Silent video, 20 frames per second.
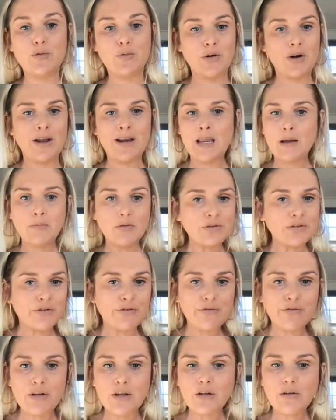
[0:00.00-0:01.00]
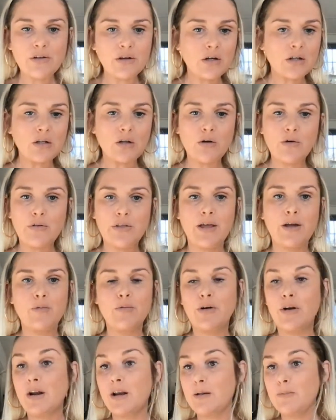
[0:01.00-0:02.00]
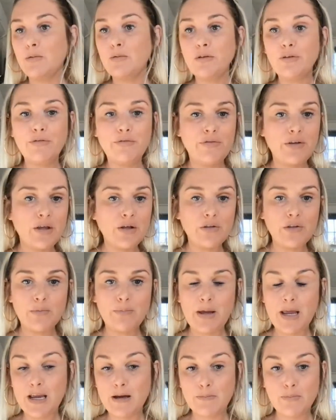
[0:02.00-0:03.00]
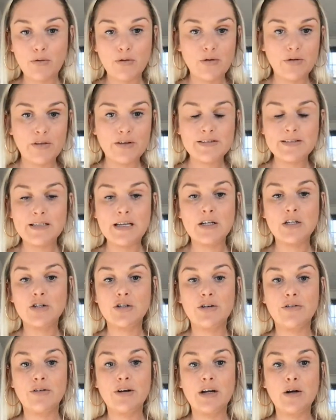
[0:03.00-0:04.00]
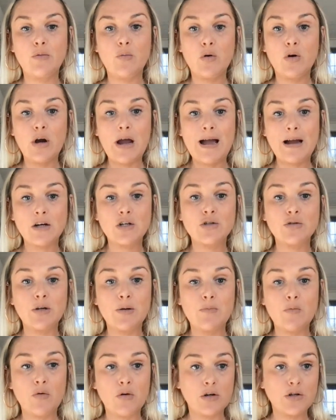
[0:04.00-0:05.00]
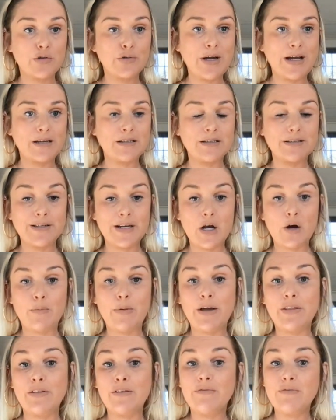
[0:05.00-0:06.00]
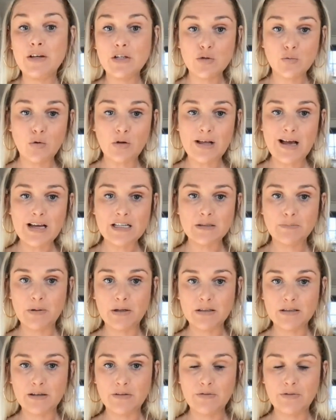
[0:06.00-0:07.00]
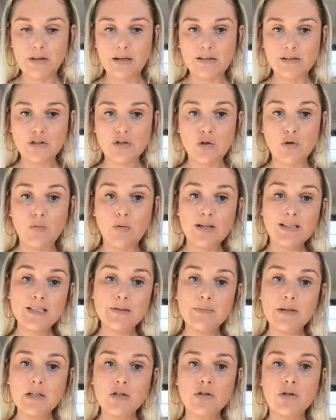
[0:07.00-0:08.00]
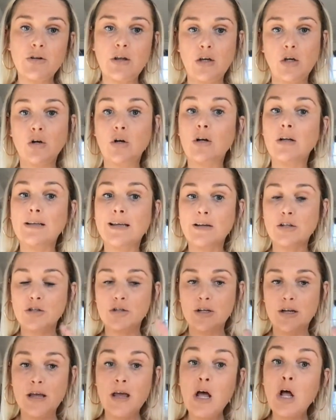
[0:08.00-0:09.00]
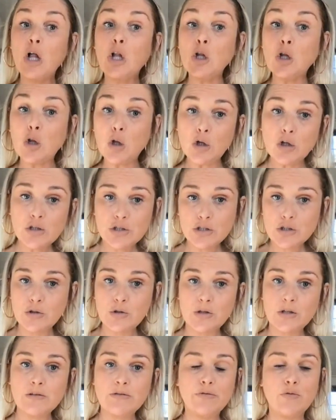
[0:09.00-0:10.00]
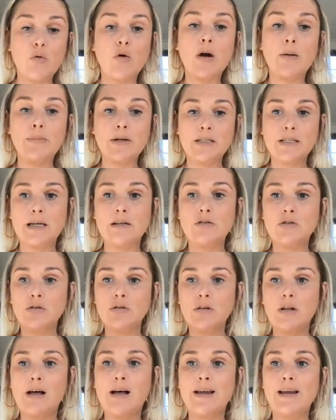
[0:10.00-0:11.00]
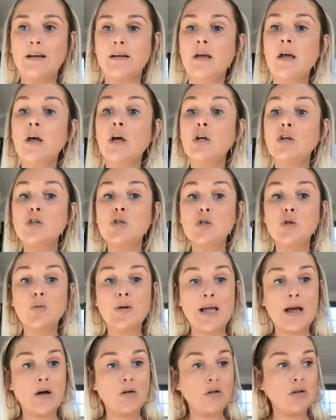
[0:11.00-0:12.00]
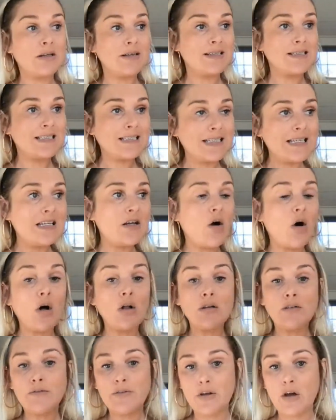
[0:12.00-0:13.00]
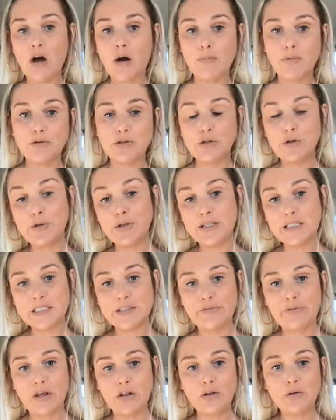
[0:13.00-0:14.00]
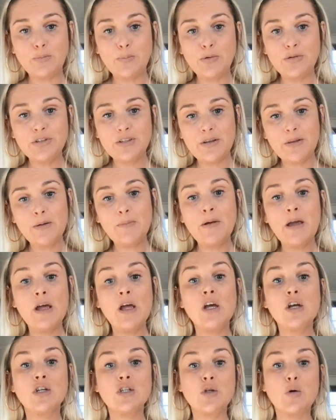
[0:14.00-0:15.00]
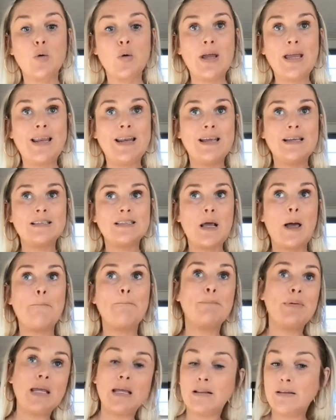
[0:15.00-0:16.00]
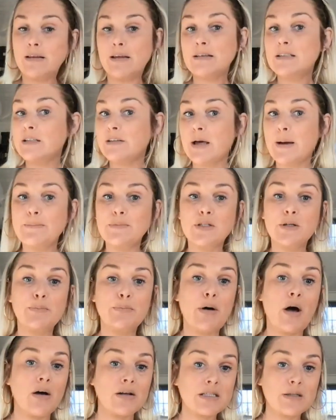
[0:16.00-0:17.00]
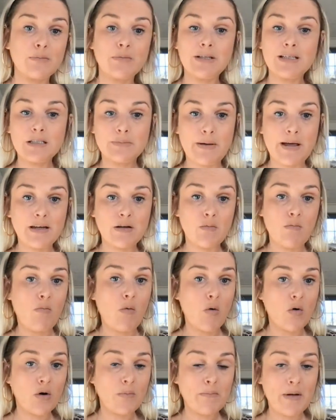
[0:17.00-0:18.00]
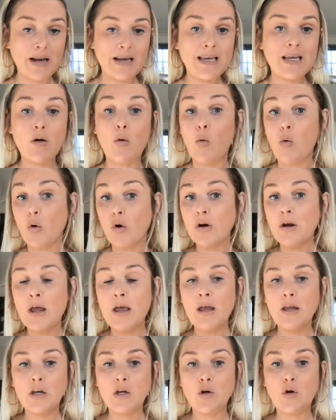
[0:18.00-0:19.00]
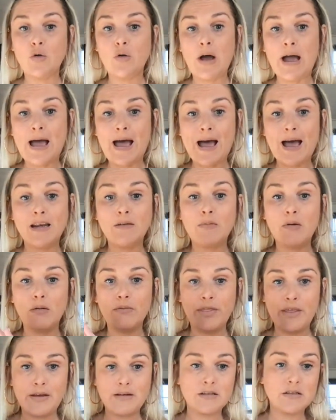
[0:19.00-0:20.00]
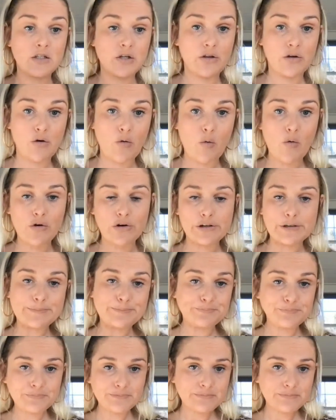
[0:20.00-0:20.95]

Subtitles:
We're not able to feel the clothing. We're not able to feel the paper or the stationery. We're actually more attracted now by the visual aspect of things. So you want to make sure that your collection looks good for a potential client to now see all of the opportunities available to them. So it is appealing to them to possibly spend more money or, add things to their order.